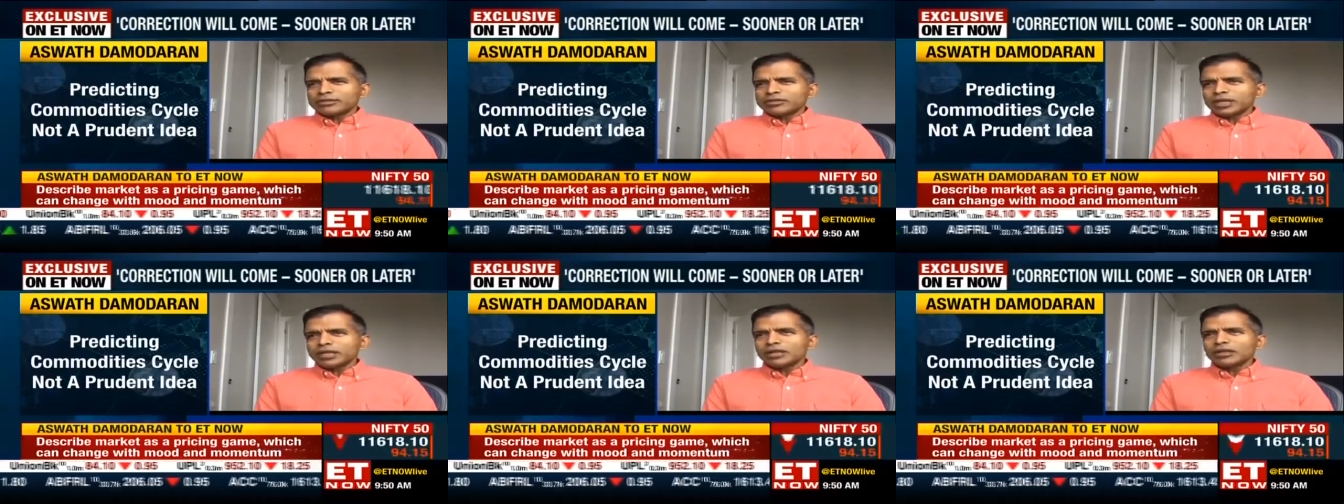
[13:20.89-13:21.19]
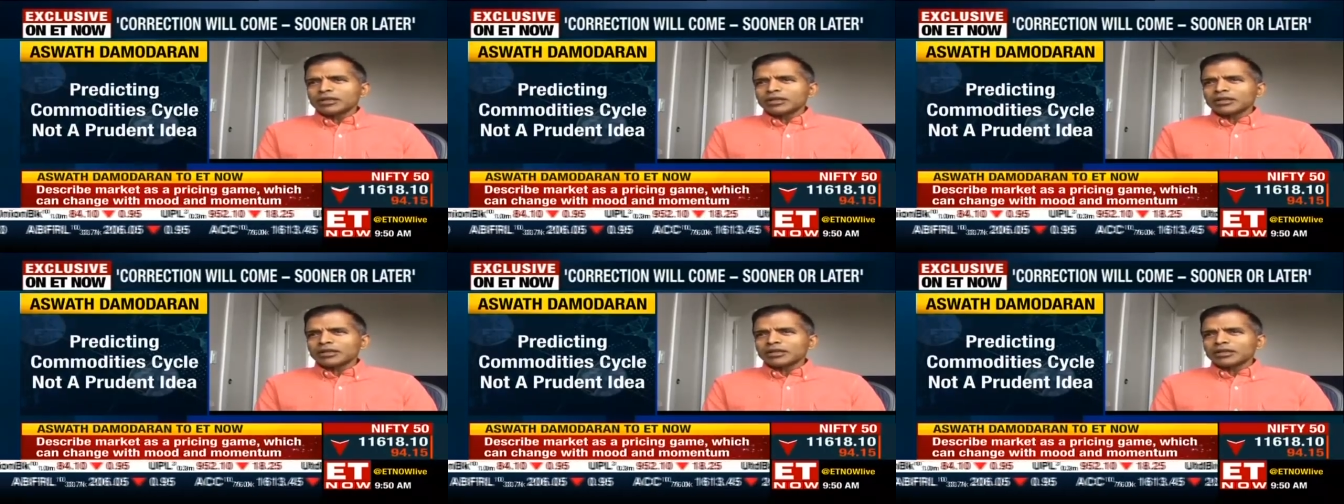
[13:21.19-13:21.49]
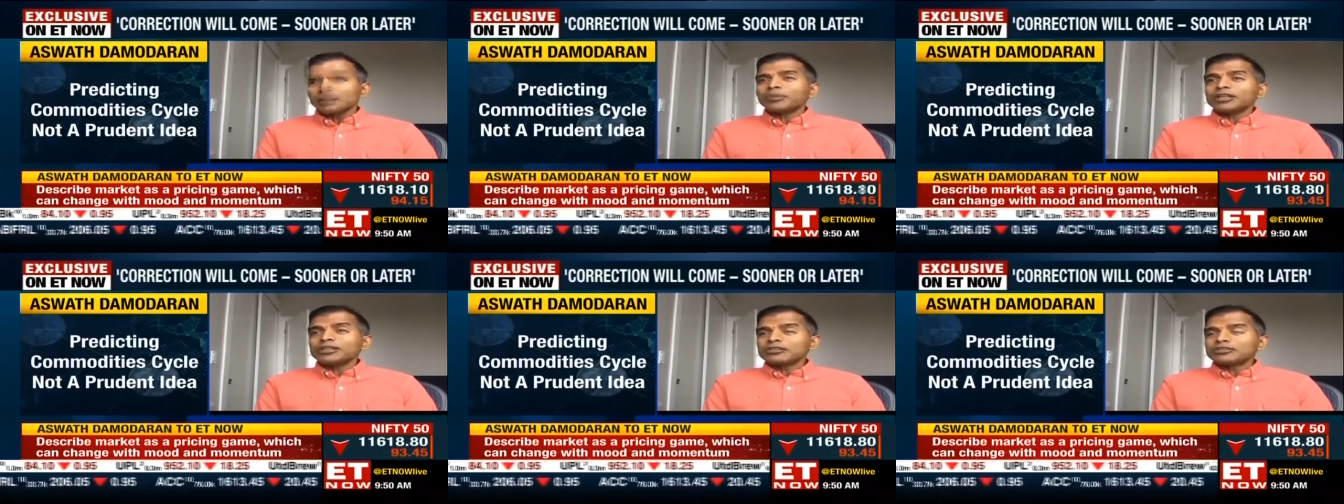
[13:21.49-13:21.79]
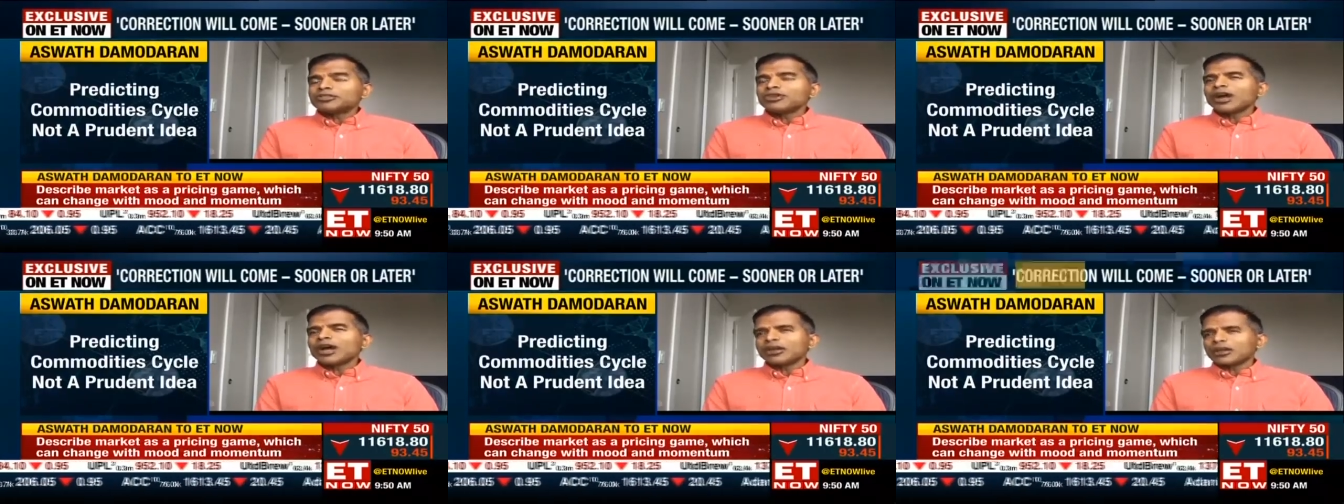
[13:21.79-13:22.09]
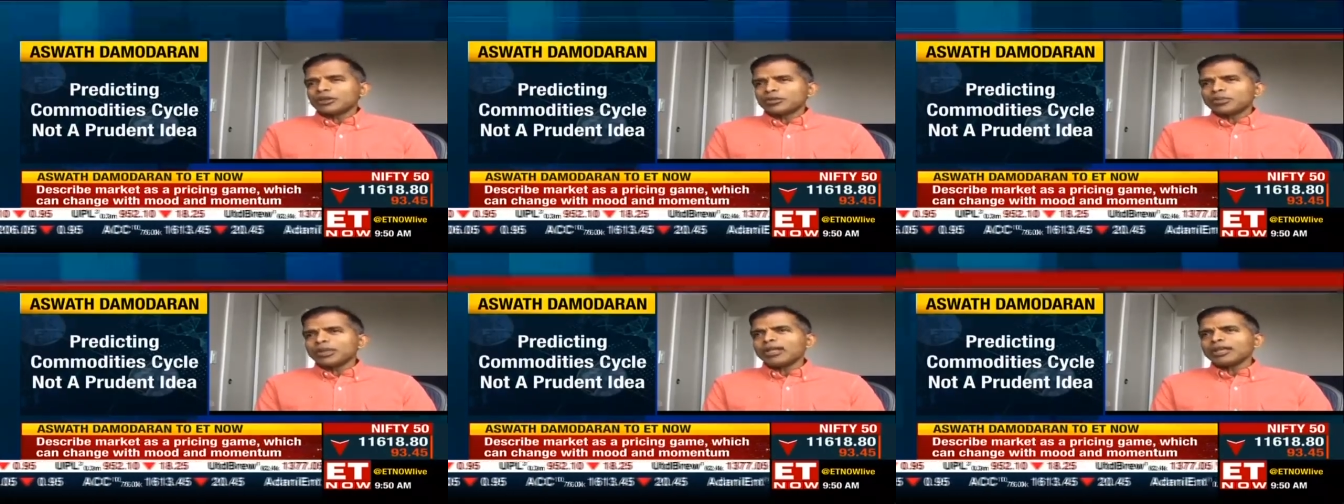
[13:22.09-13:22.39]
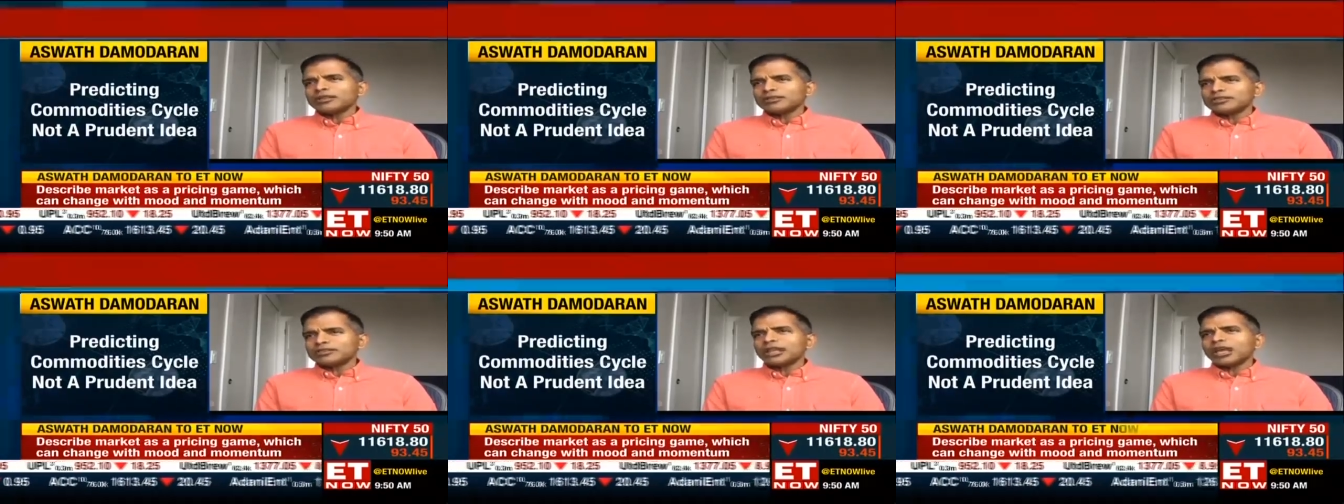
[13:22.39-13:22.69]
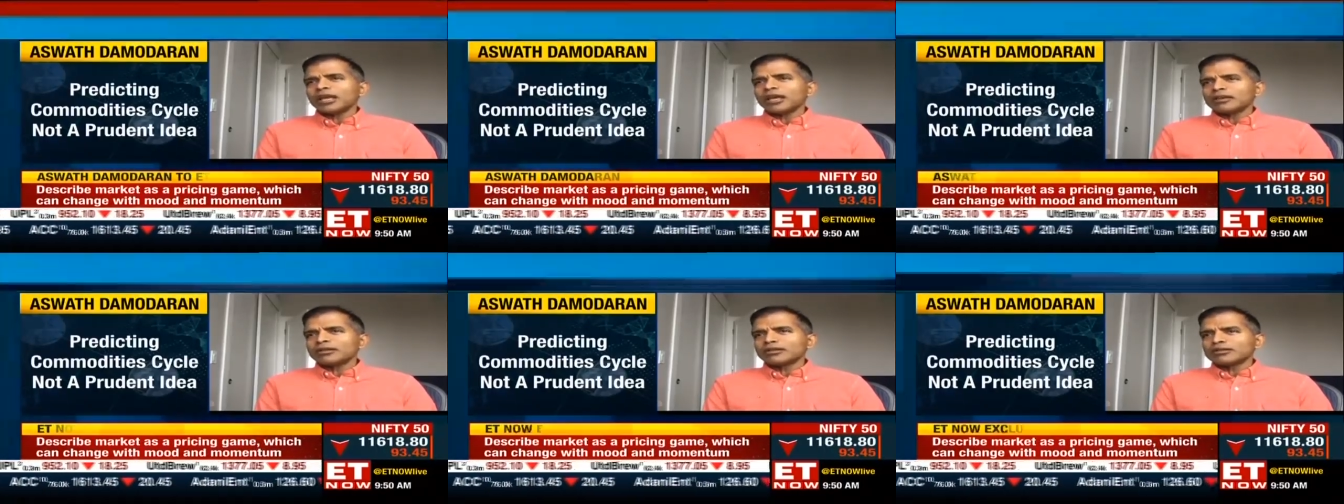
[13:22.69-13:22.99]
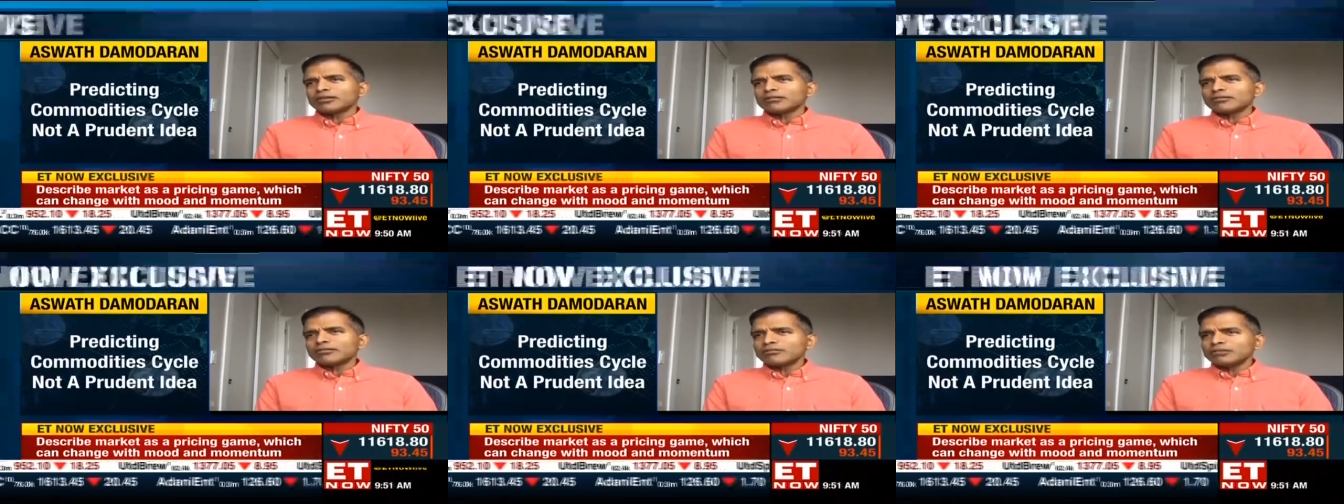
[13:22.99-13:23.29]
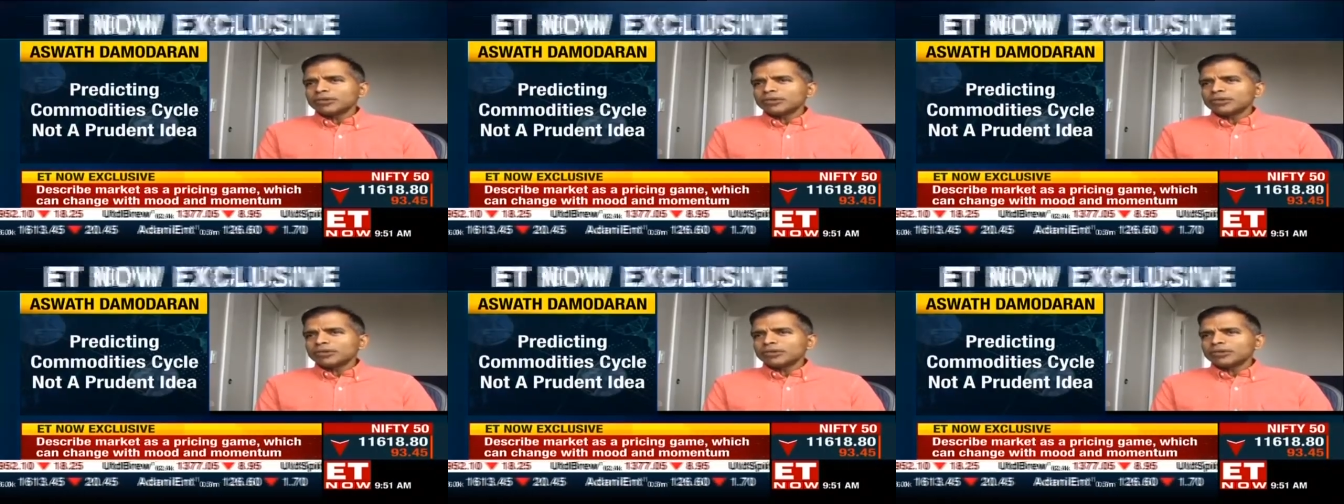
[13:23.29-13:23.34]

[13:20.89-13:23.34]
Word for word: cyclical companies trying to play the cycle,